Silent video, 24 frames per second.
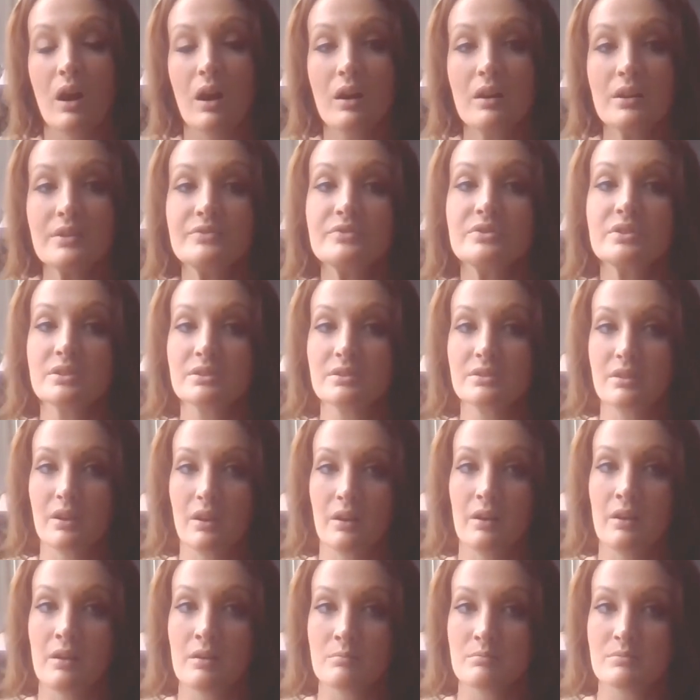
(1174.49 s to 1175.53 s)

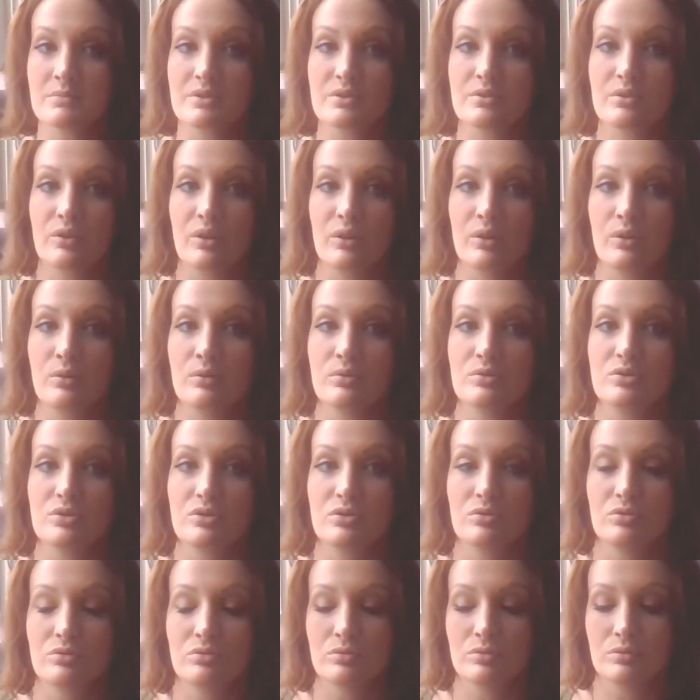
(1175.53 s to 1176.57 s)
oftentimes go
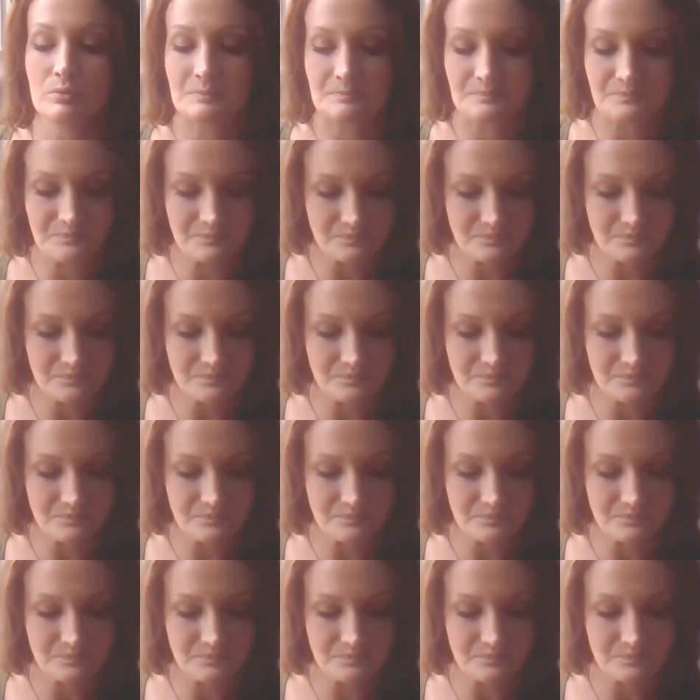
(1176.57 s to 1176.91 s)
to